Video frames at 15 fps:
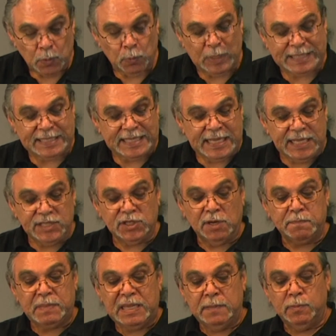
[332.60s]
We teach our
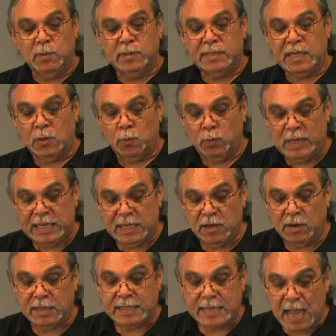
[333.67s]
people that we
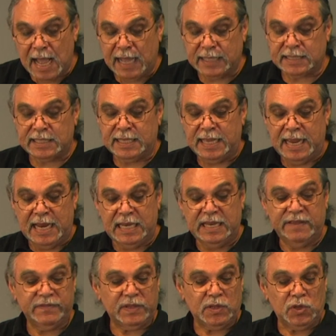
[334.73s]
are not
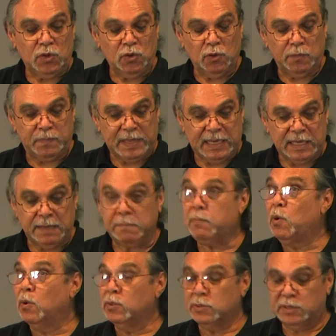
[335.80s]
any of the European
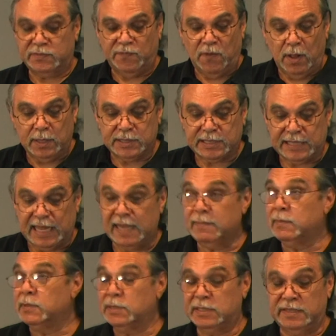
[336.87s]
imposed false
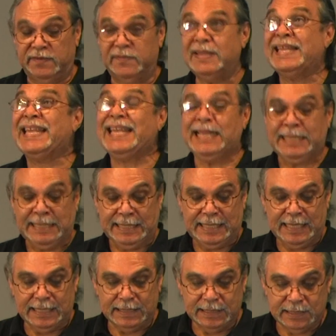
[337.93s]
labels of
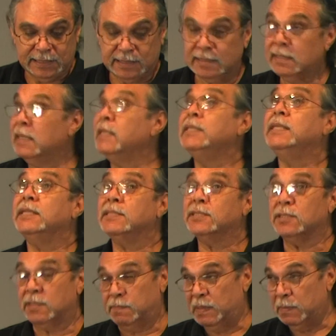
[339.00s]
Indians. Indians
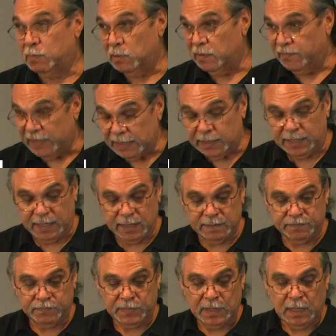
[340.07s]
are the people of India.
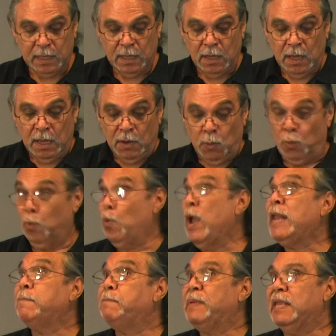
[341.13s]

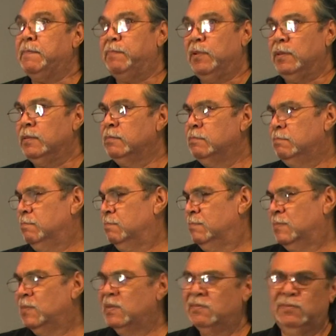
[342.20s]
Red people.
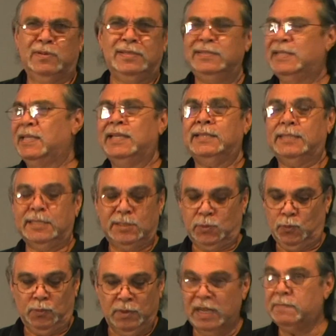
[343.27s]
Where did they get this
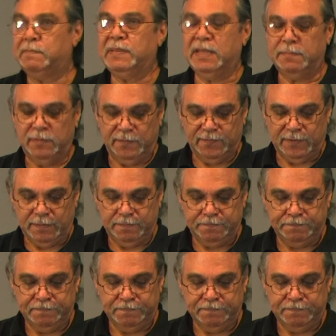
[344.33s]
red people from?